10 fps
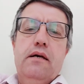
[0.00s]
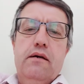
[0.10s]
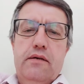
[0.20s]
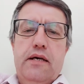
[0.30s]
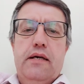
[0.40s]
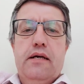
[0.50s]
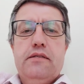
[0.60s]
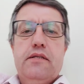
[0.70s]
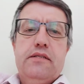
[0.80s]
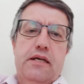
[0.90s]
Okay, as
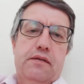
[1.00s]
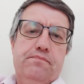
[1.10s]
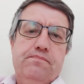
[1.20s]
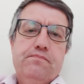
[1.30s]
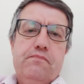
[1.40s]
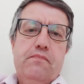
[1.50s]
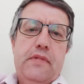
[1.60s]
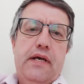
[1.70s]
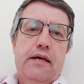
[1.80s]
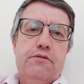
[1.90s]
I said,
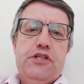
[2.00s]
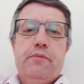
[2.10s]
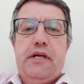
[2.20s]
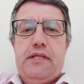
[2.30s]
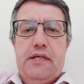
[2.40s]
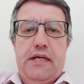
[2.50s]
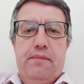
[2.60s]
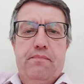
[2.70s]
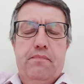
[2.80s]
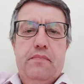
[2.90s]
LGBT.
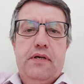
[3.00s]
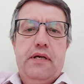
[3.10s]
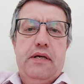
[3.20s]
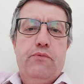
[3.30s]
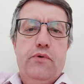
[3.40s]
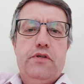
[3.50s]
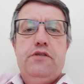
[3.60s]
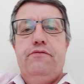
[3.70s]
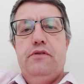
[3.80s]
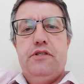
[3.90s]
It was
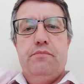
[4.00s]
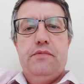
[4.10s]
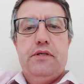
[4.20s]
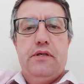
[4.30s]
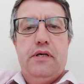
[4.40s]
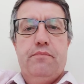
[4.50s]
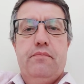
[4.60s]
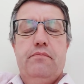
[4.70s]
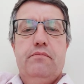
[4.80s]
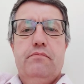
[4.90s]
for some time
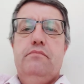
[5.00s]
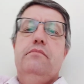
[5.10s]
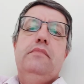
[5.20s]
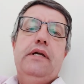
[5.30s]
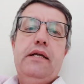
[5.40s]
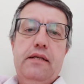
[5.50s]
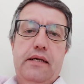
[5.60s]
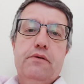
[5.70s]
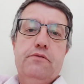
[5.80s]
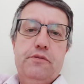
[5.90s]

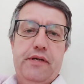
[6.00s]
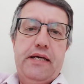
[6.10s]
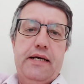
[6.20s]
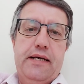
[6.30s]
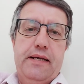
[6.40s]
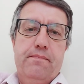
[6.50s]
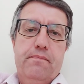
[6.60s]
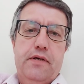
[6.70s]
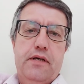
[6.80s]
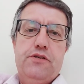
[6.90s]
illegal to be gay,
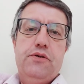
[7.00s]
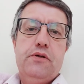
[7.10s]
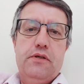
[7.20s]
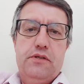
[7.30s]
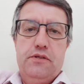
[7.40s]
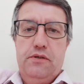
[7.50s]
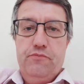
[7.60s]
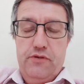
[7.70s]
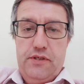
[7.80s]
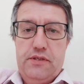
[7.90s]
and you could do
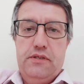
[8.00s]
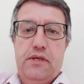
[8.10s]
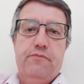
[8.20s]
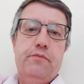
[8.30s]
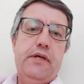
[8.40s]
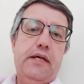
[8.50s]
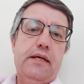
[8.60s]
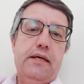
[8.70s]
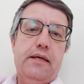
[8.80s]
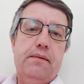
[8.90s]
prison time for being
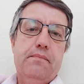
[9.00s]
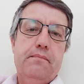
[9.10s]
gay.